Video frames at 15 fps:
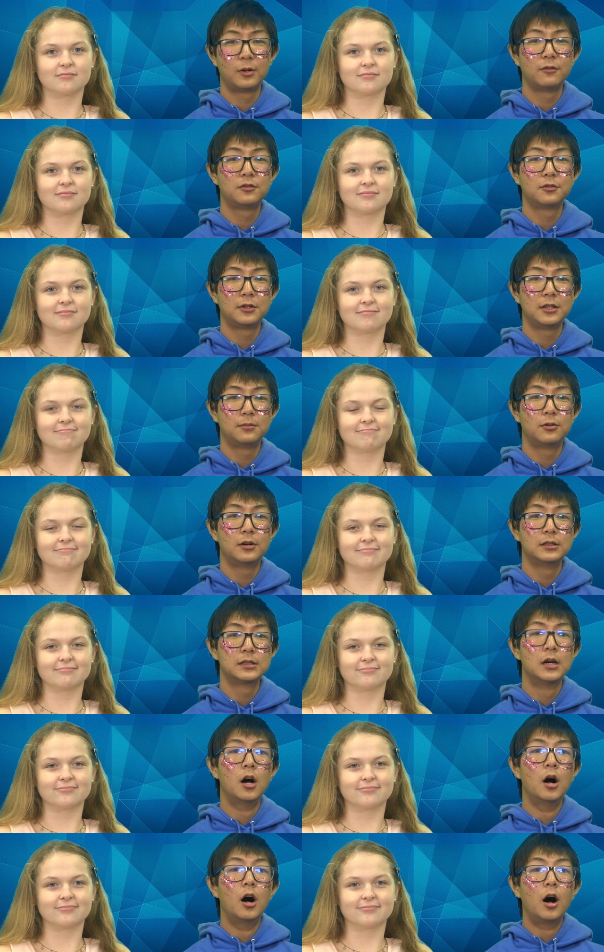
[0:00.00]
Speaker 1: of 20
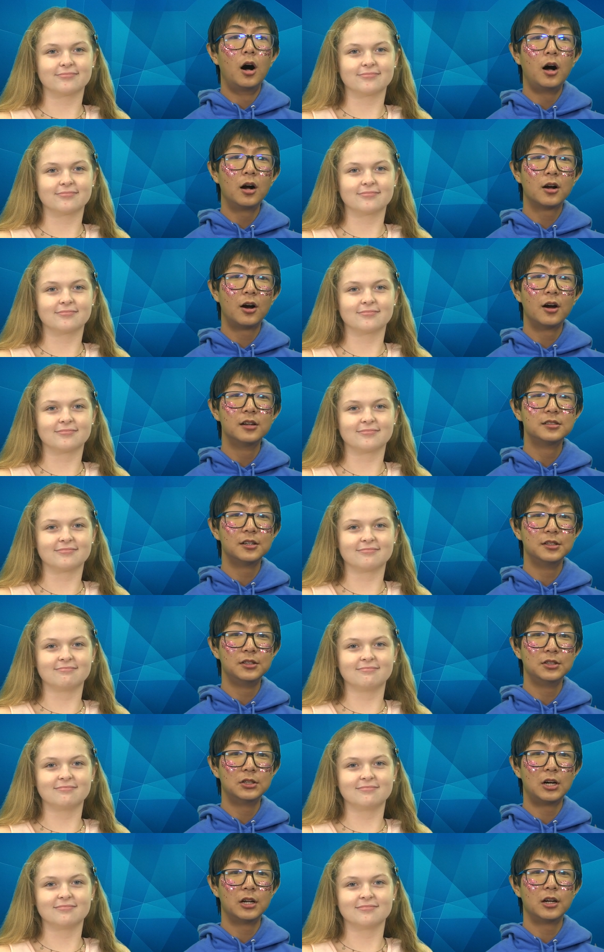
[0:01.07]
points. All cards are
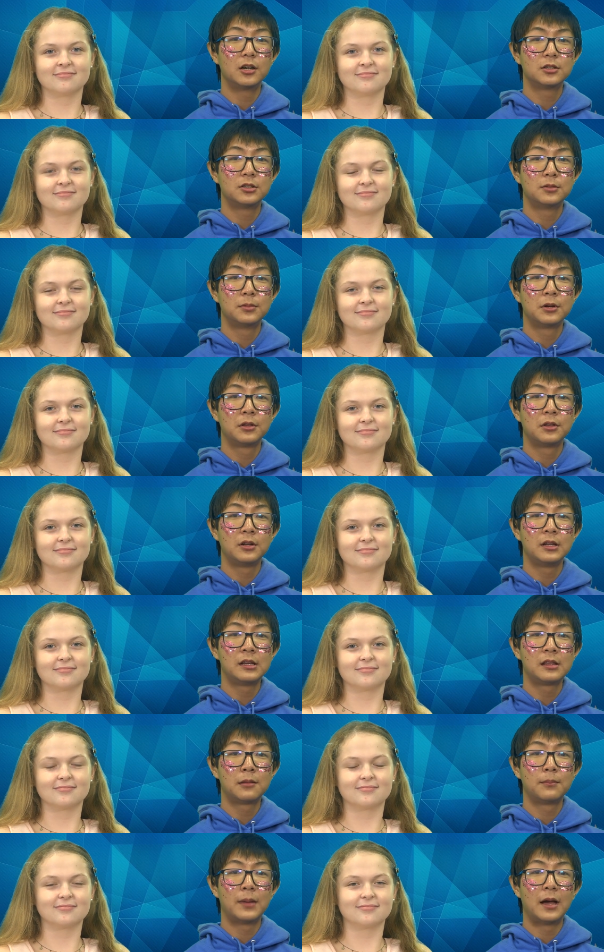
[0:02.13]
due on October
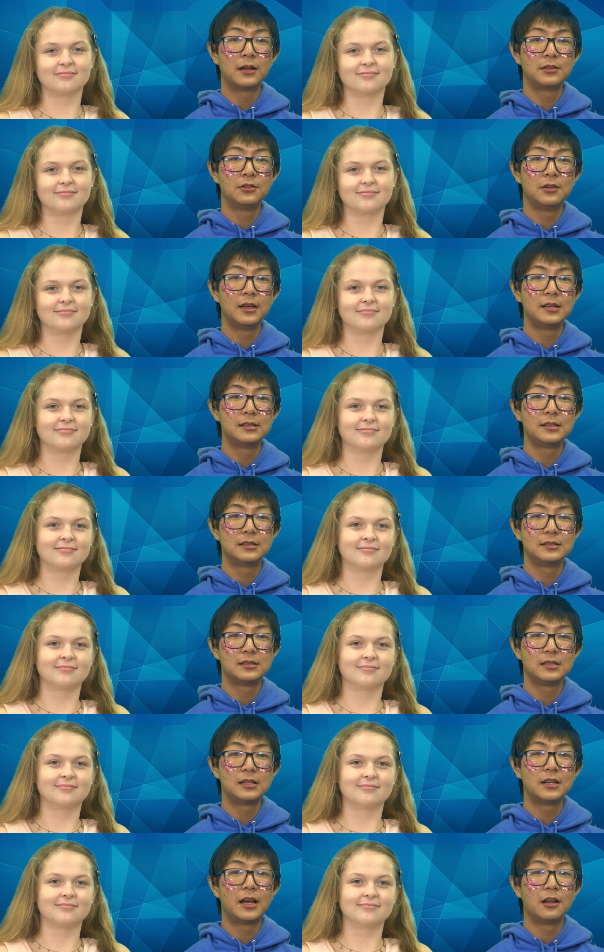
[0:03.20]
30th back to
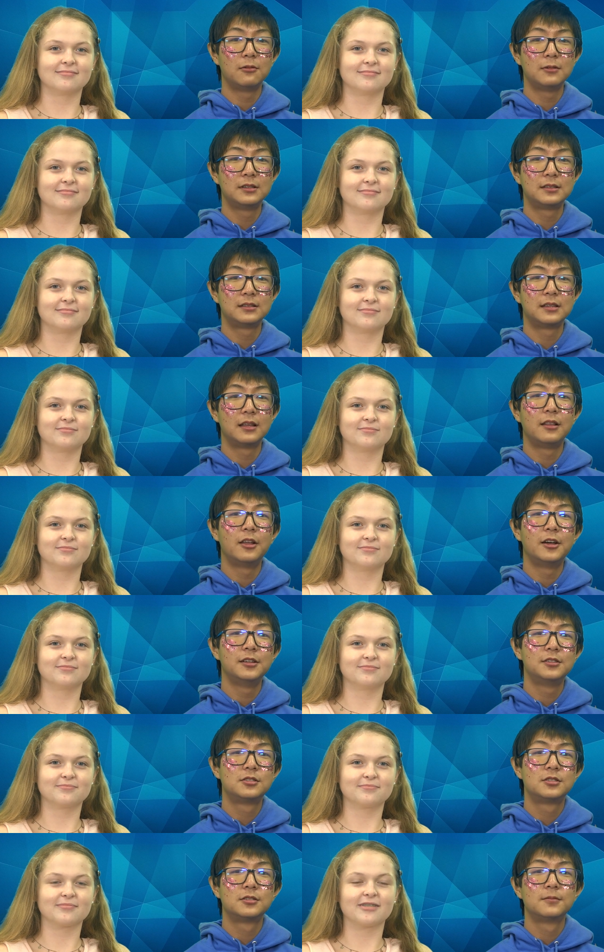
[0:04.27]
A16 at recess and
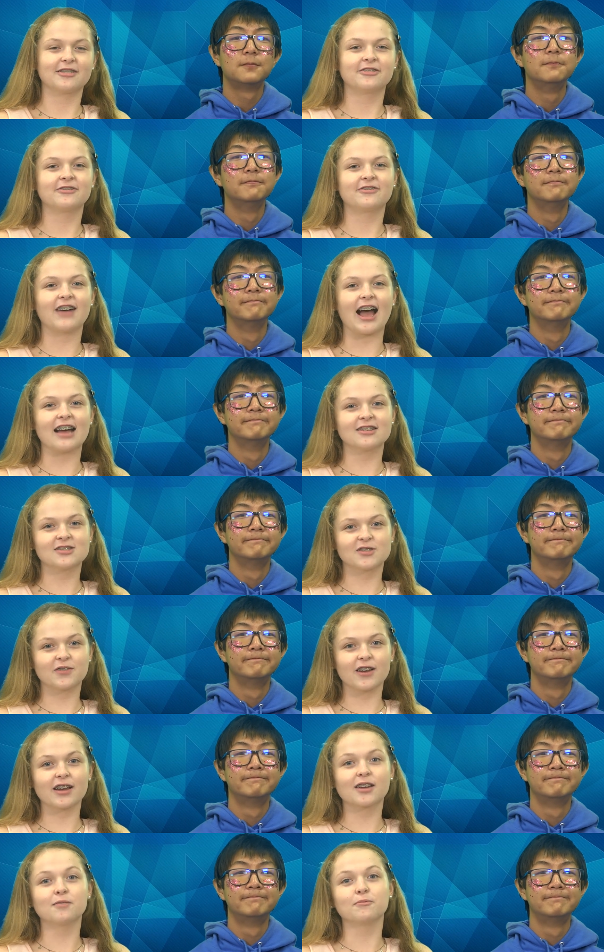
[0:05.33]
lunch.
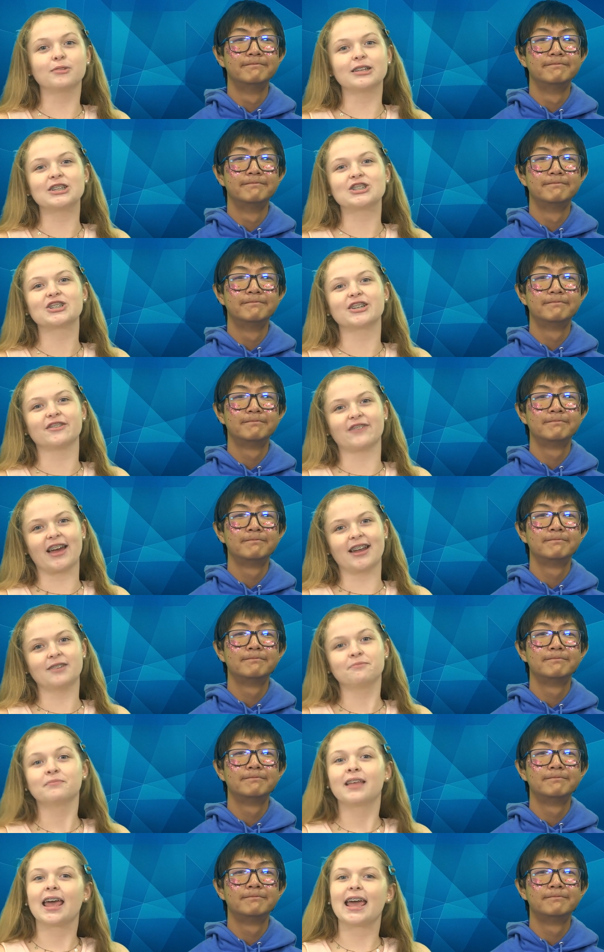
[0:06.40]
Speaker 2: FAFSA Completion Event.
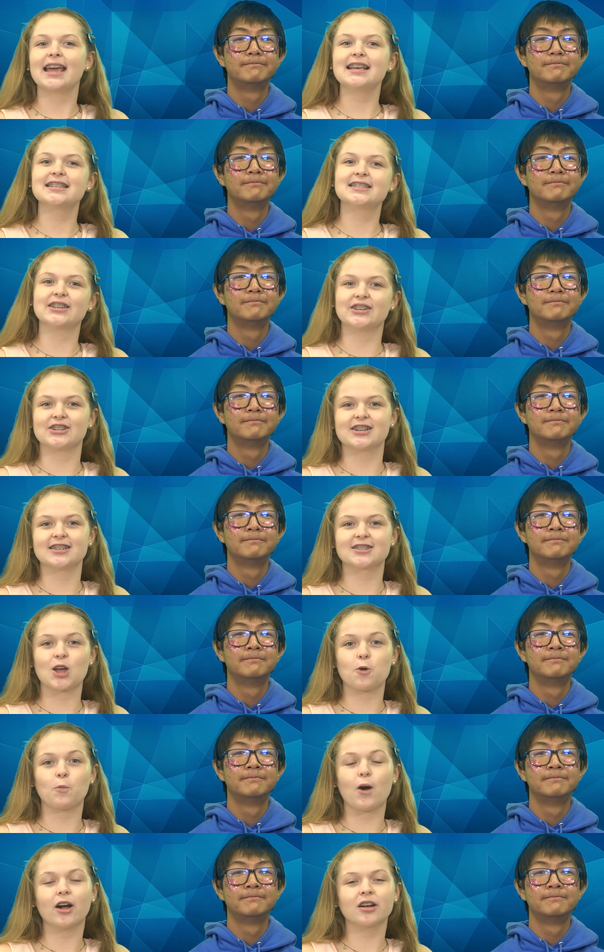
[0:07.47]
Hey seniors,
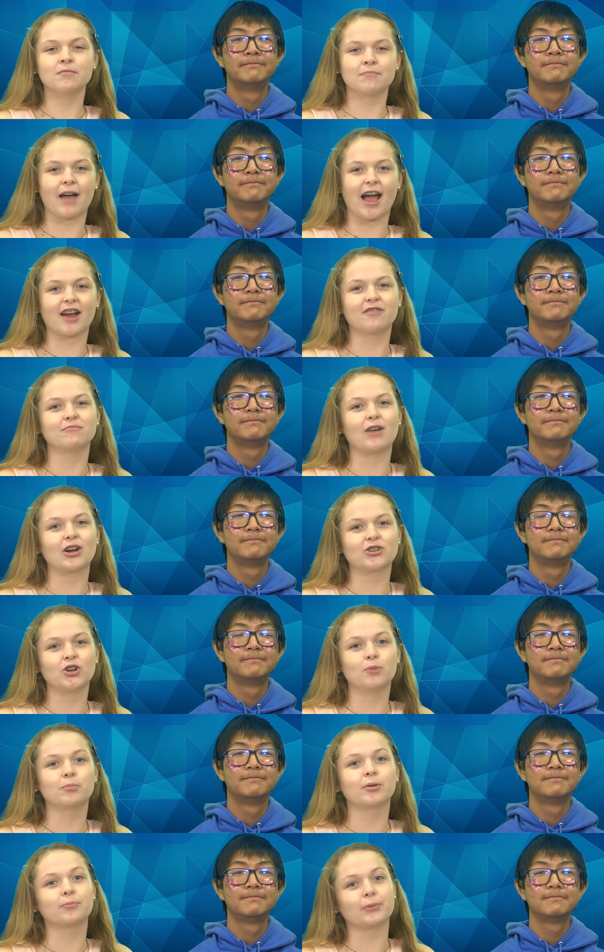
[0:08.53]
welcome back from
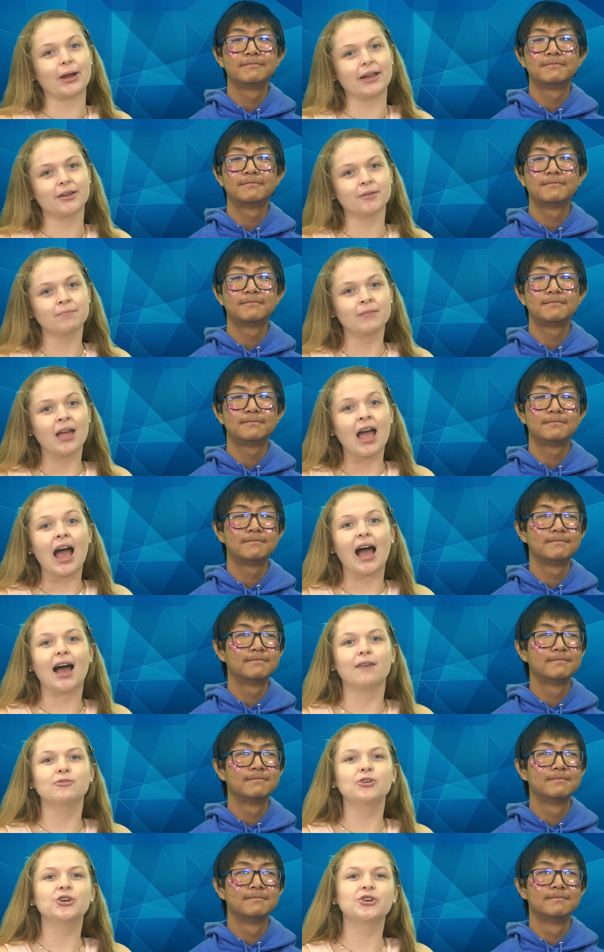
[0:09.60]
October break.
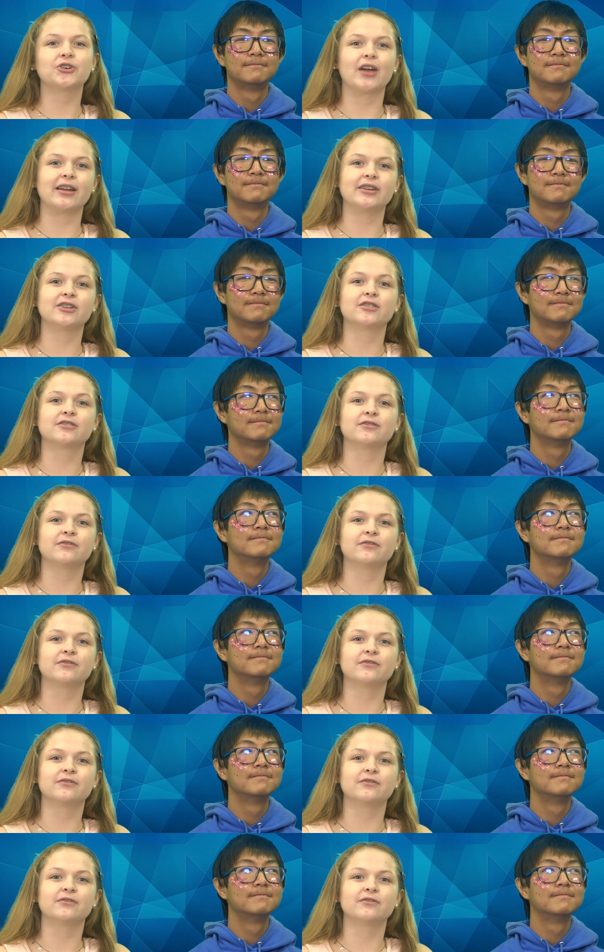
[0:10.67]
Have you created your